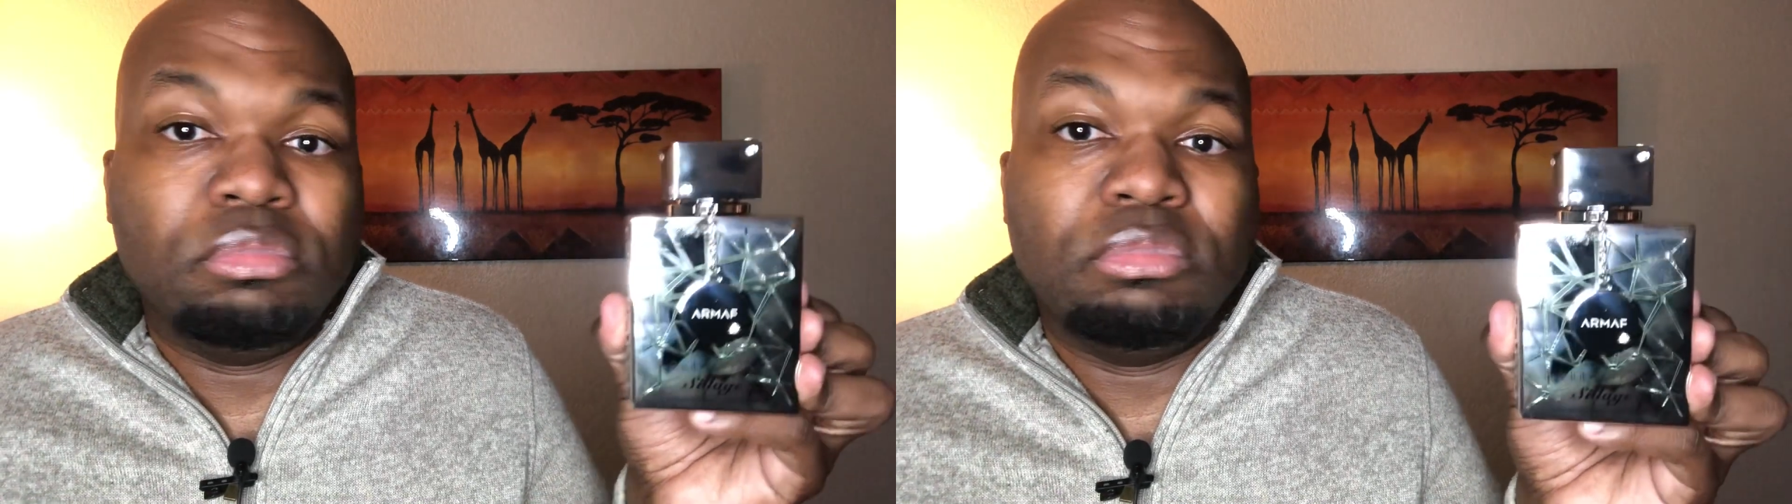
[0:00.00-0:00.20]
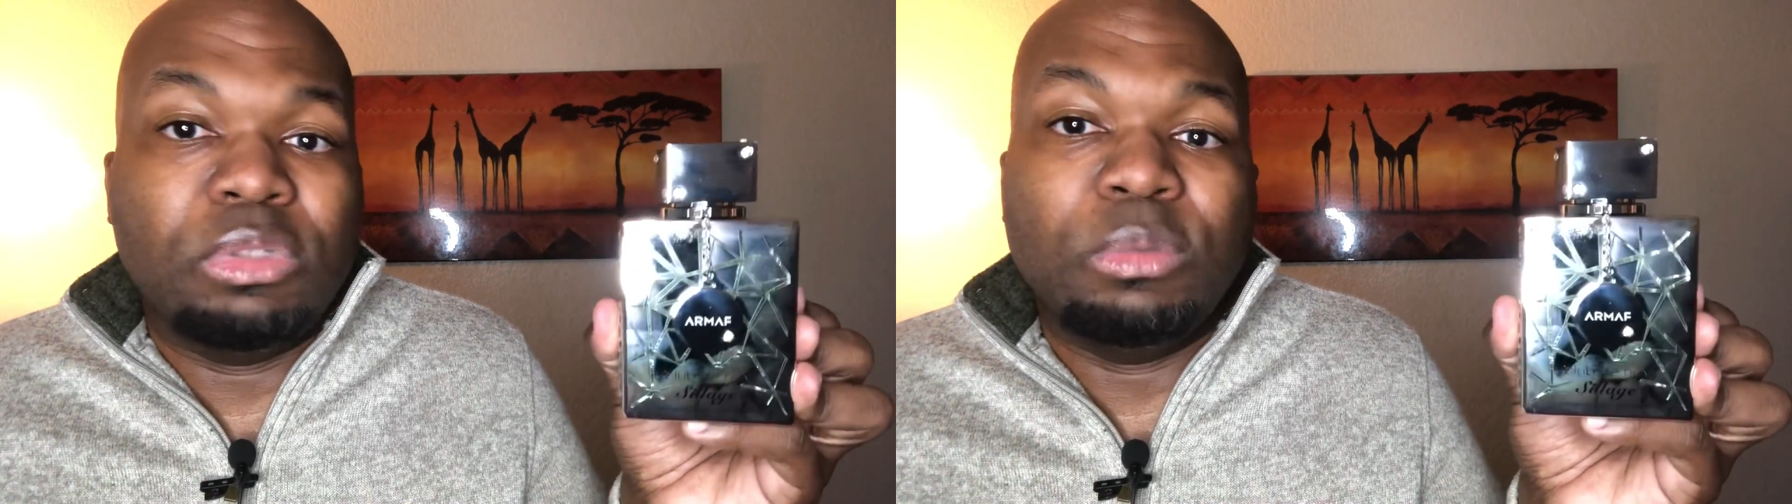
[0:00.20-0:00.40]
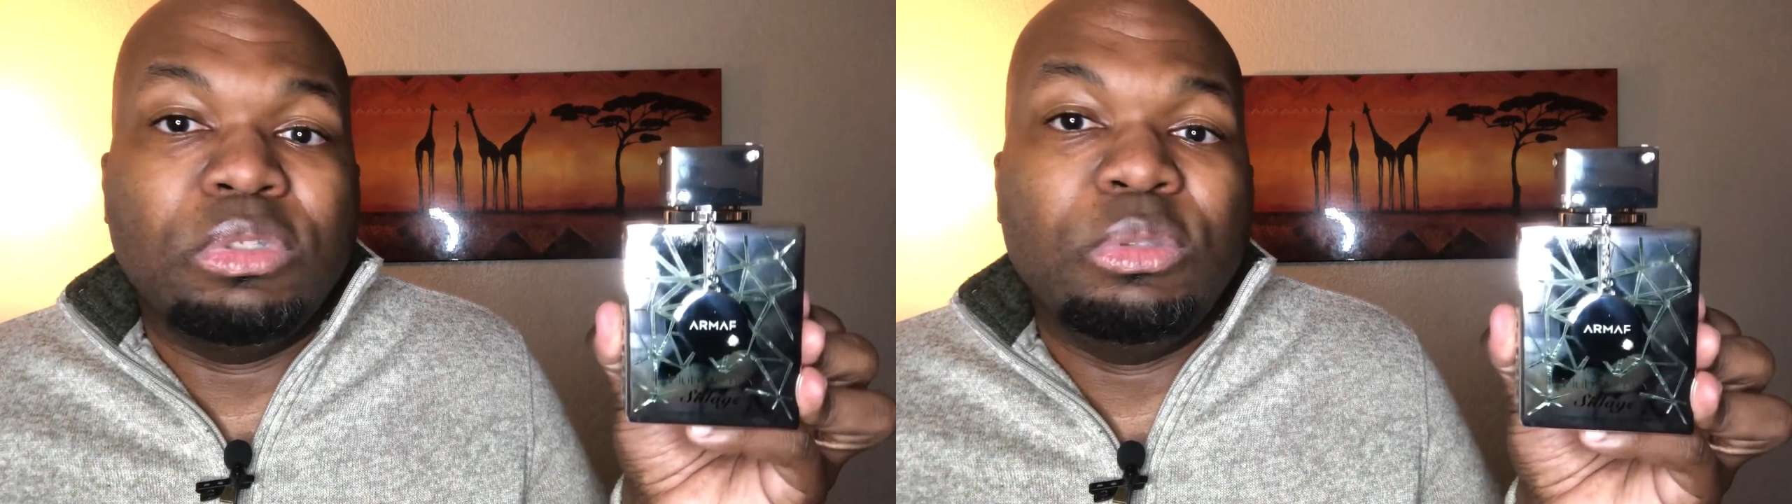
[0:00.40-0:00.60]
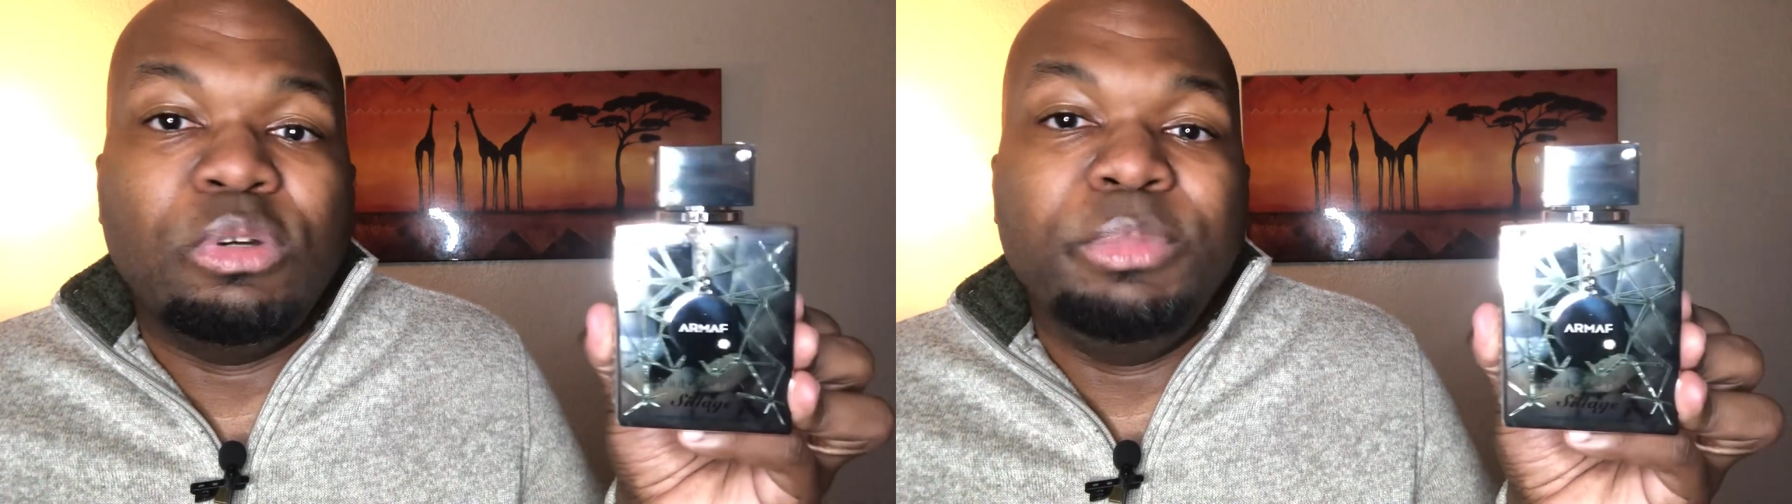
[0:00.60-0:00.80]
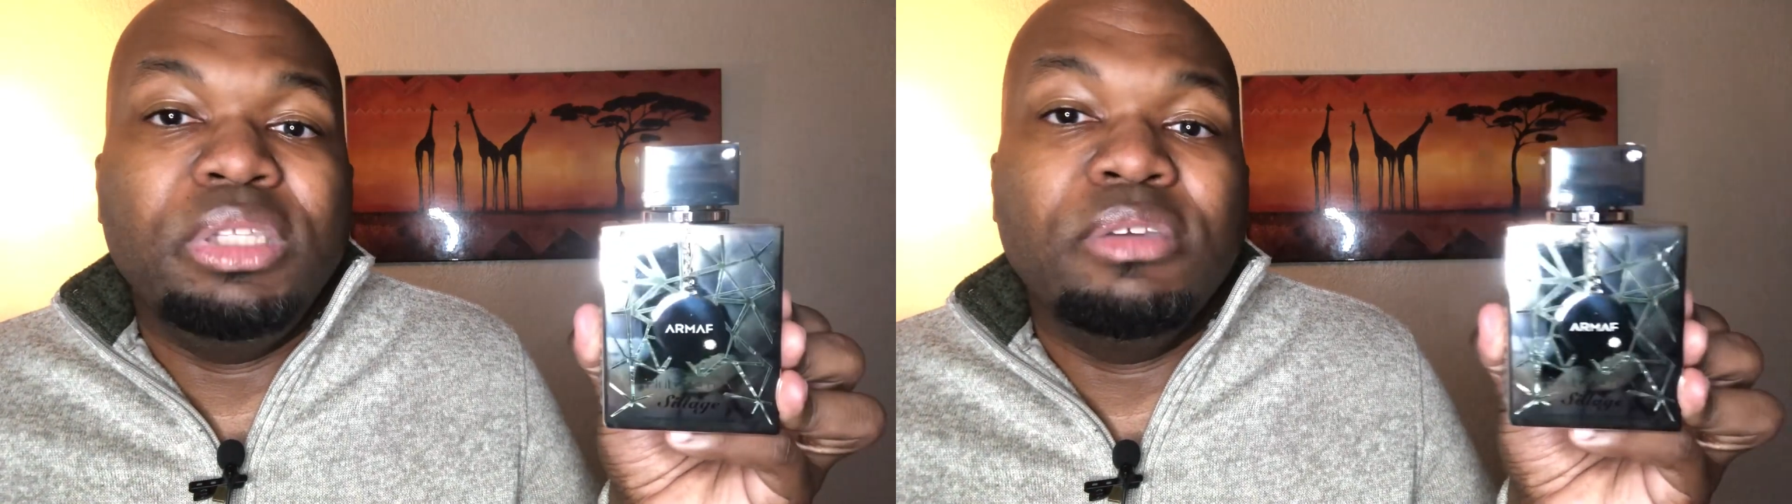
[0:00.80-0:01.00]

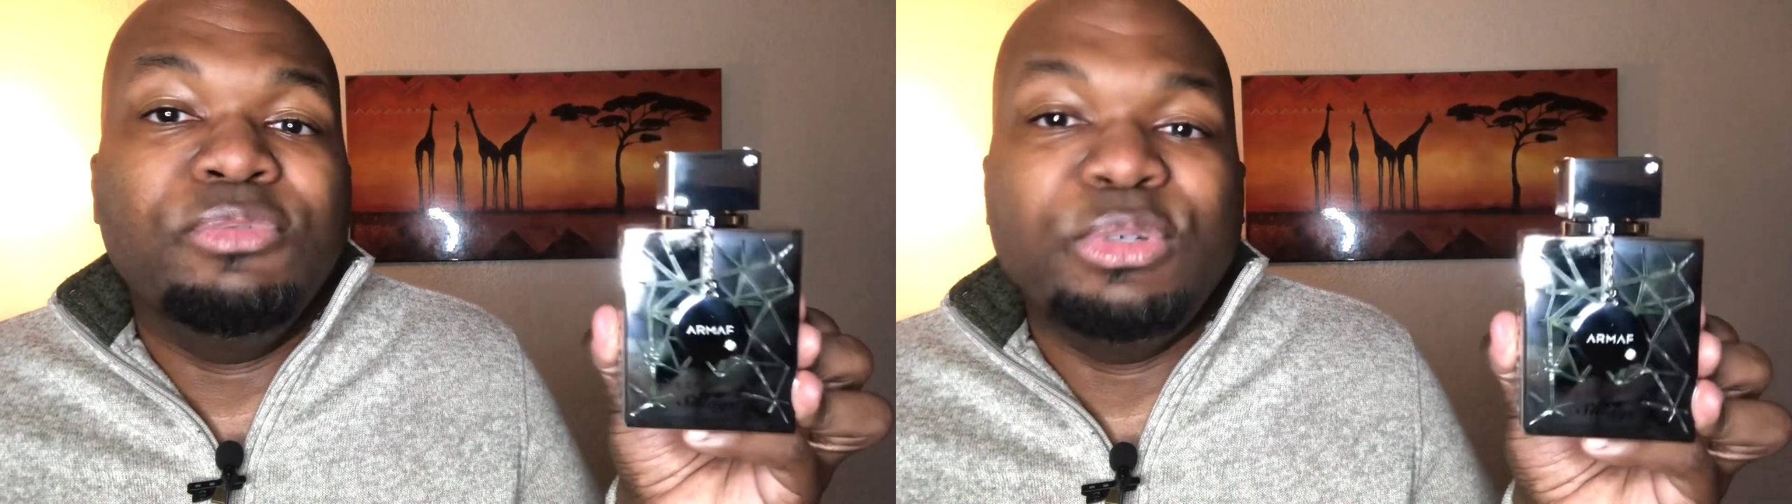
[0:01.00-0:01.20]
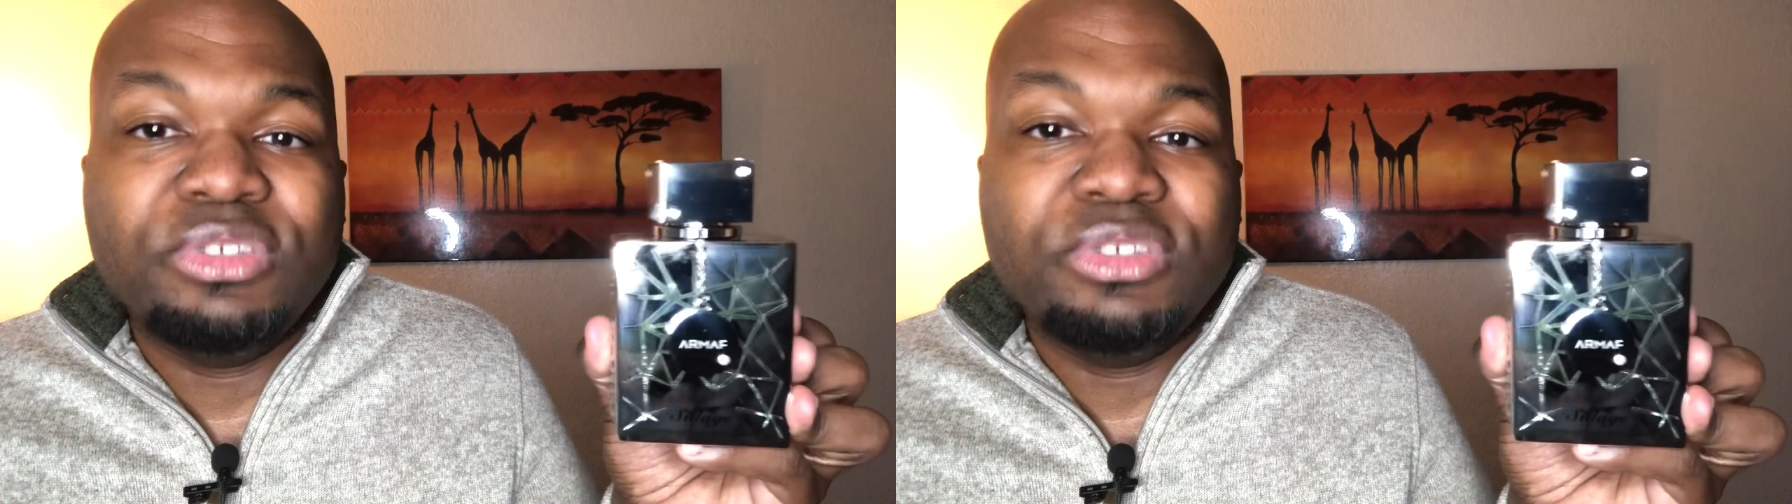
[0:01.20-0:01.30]
Don't be looking for a